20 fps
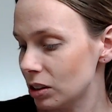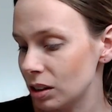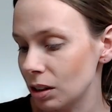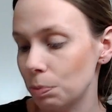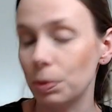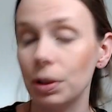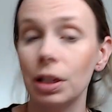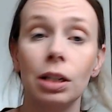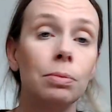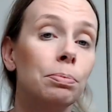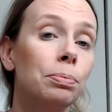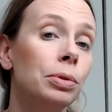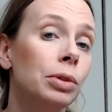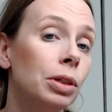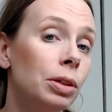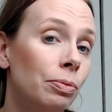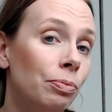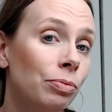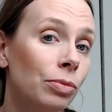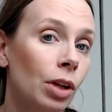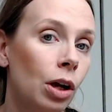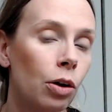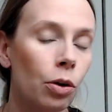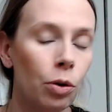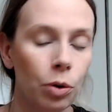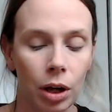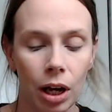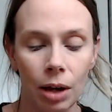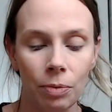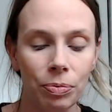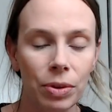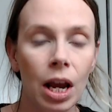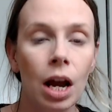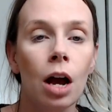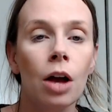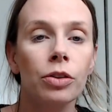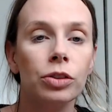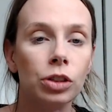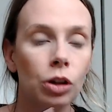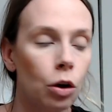slip out, but okay.
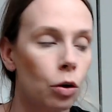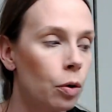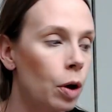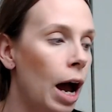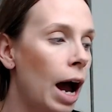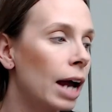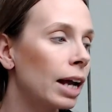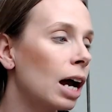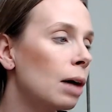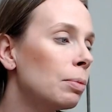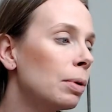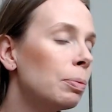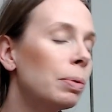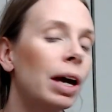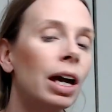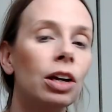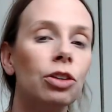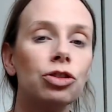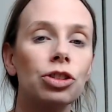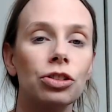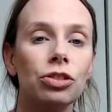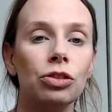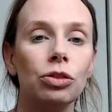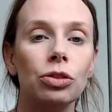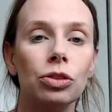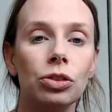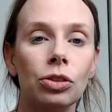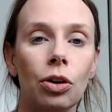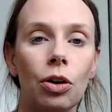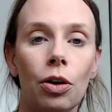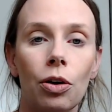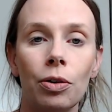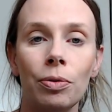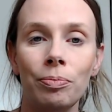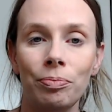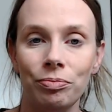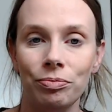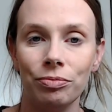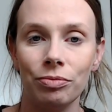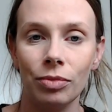So I got my package, as you
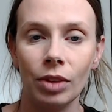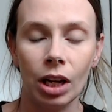saw.